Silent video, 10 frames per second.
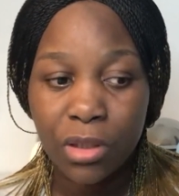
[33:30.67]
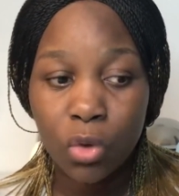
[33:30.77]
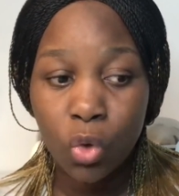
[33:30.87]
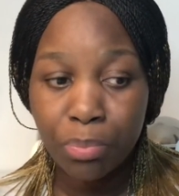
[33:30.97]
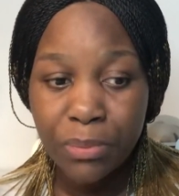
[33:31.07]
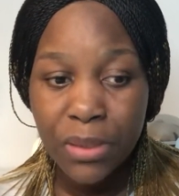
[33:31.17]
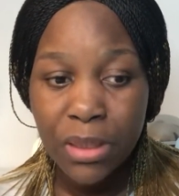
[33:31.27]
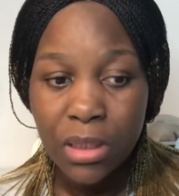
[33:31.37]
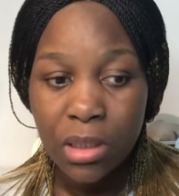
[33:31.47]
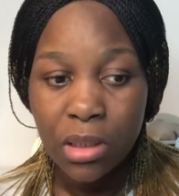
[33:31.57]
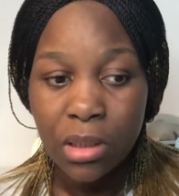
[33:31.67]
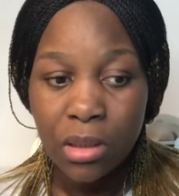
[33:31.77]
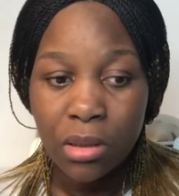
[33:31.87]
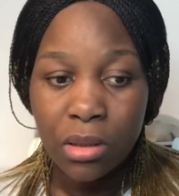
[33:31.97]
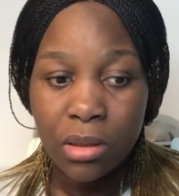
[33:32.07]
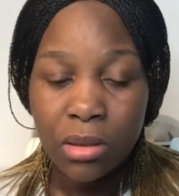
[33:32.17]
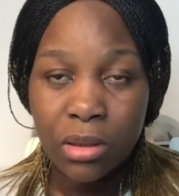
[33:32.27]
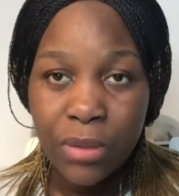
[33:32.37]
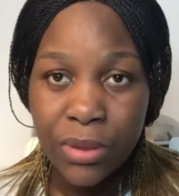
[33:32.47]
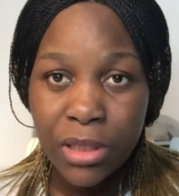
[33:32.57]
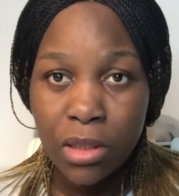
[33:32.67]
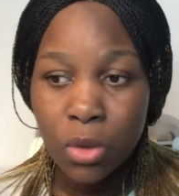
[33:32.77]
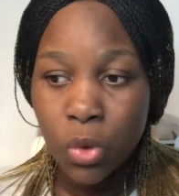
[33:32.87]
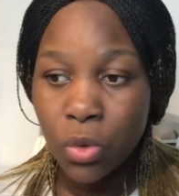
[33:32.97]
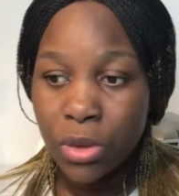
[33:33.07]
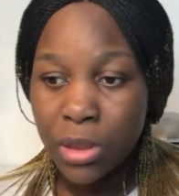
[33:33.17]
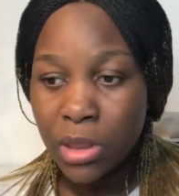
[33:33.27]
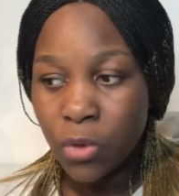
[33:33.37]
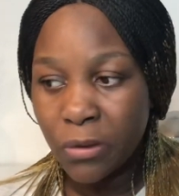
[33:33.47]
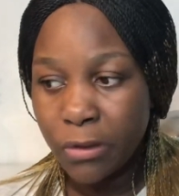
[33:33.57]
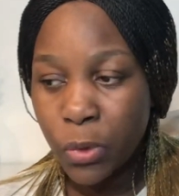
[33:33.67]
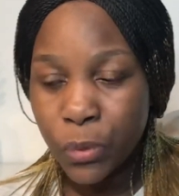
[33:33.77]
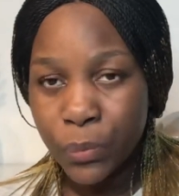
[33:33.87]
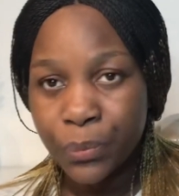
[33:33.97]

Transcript: Groups. They will tell you to do this, you will do.